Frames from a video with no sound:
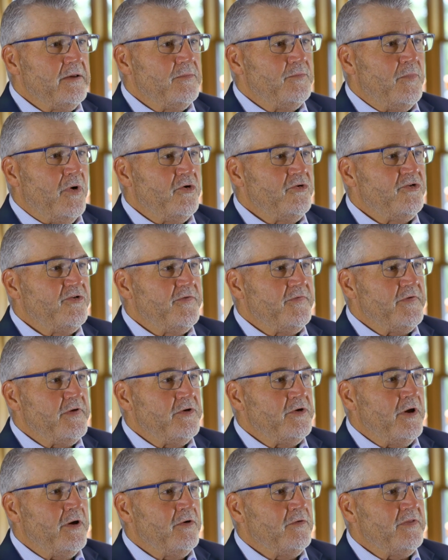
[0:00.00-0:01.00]
Most of you
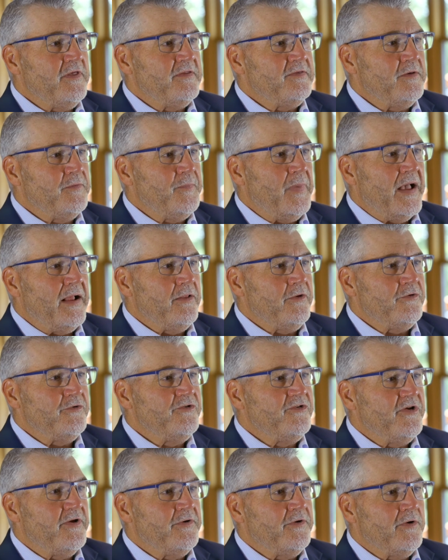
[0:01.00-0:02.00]
know that the Ballard
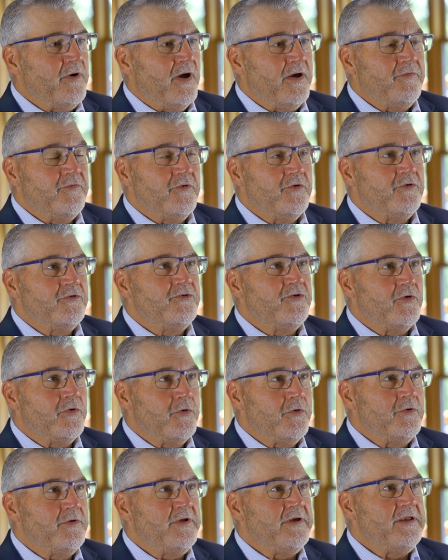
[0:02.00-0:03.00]
Center offers
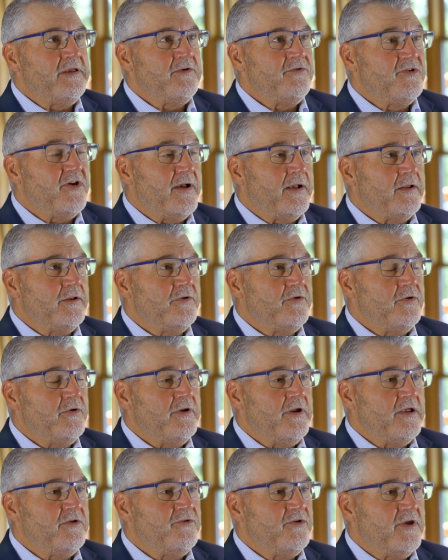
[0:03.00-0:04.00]
early childhood
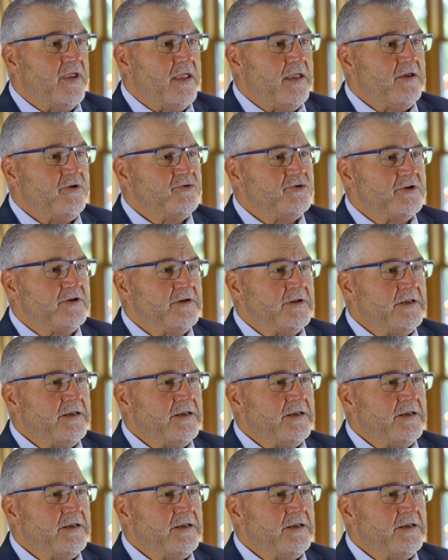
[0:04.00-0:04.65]
education.